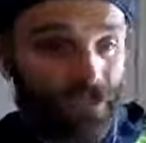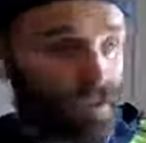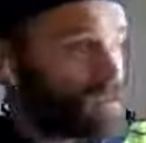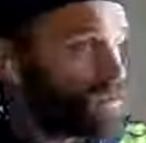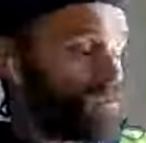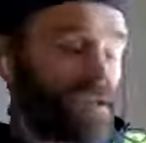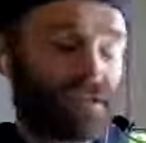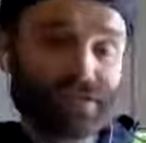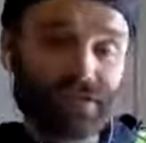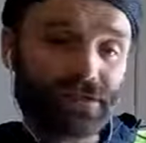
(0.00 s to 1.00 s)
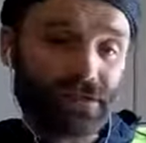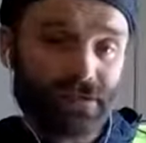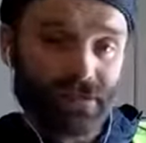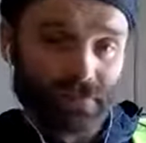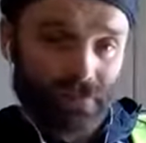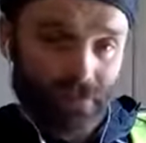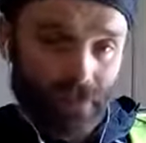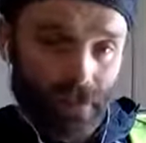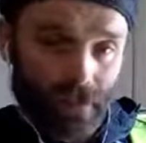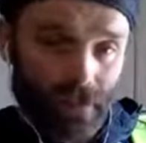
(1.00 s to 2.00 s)
That's the beast system.
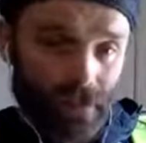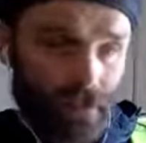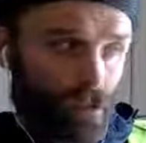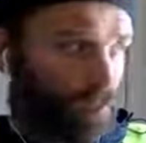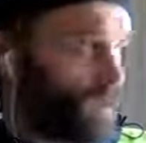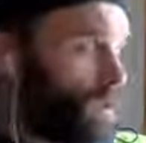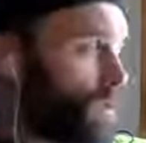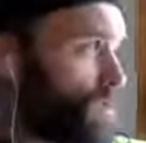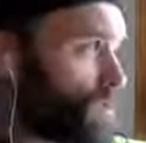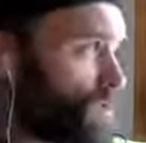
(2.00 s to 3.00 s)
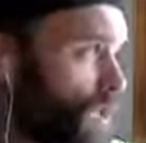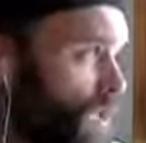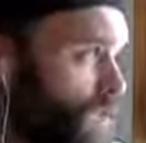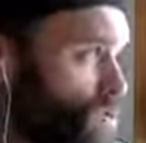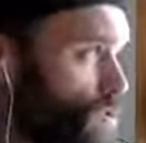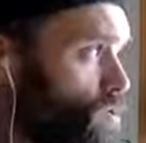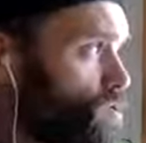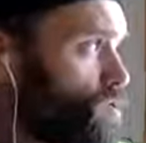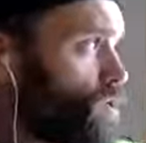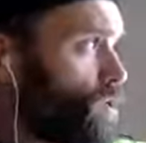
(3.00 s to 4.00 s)
The satanic
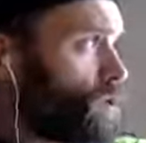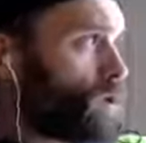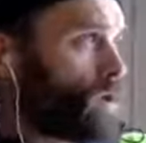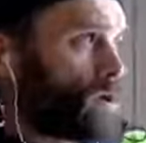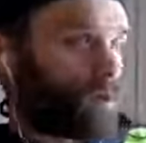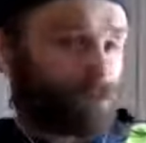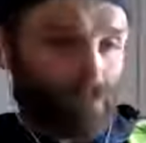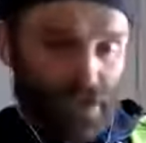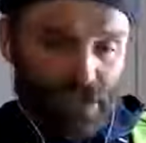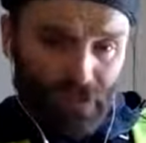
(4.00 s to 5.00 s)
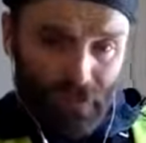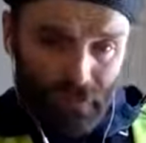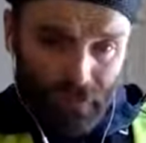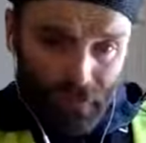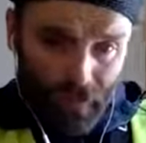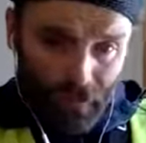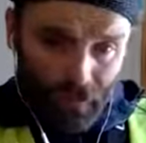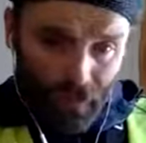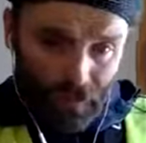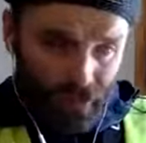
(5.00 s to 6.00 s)
church mixed with
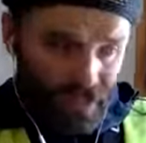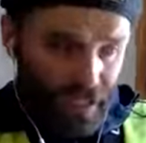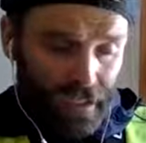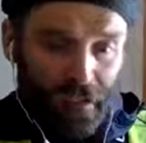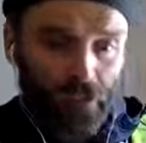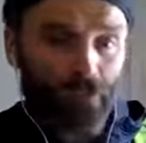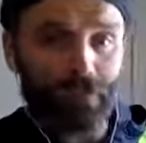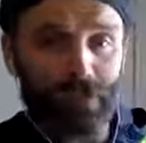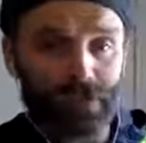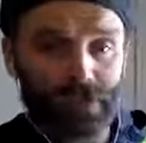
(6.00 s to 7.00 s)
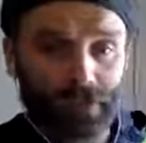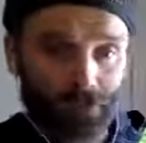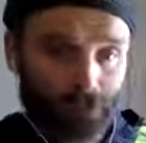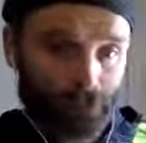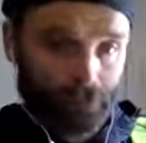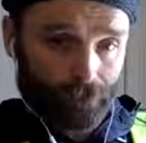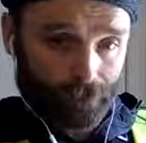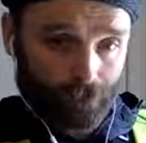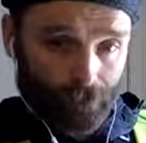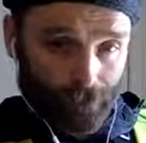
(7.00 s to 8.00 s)
the satanic government.
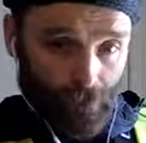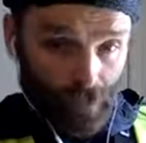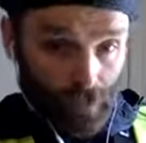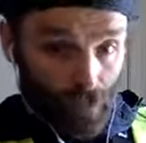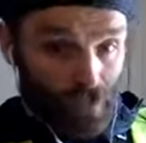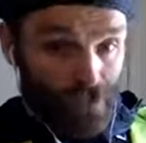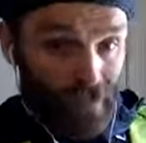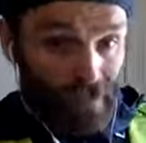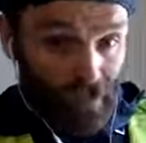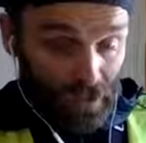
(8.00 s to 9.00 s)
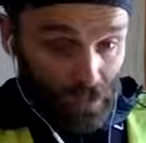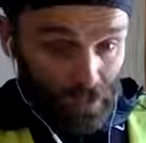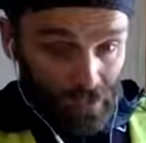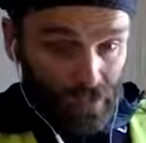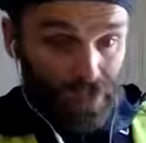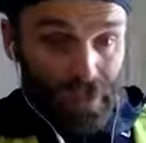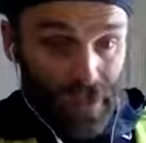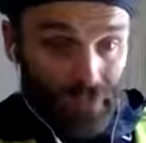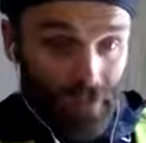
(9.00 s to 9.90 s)
And they want to make that universal now.